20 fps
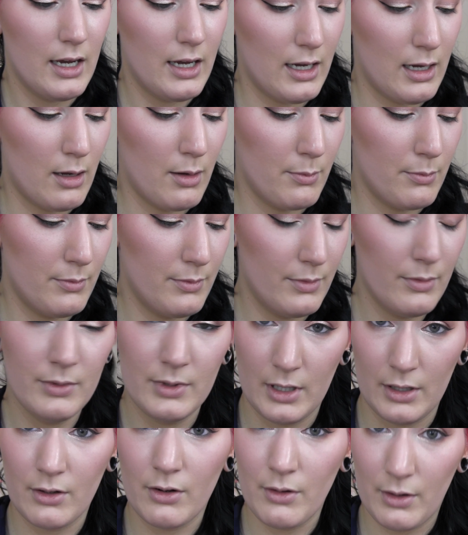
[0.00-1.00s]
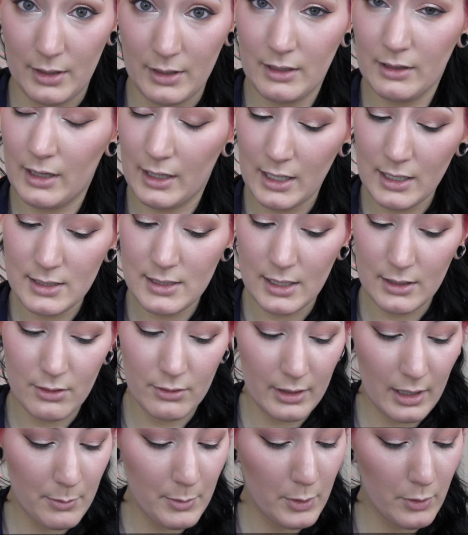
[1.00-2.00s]
Now, like I said,
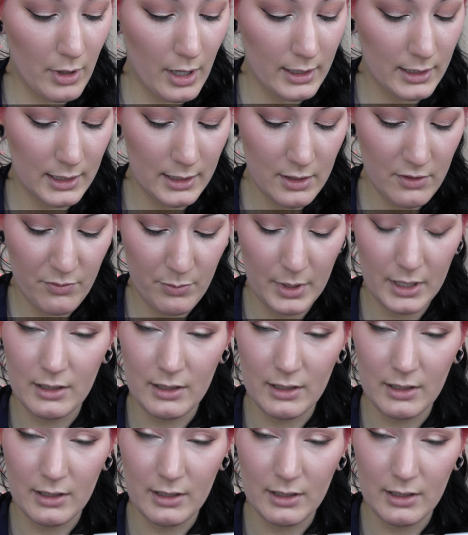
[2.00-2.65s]
don't get me wrong, I love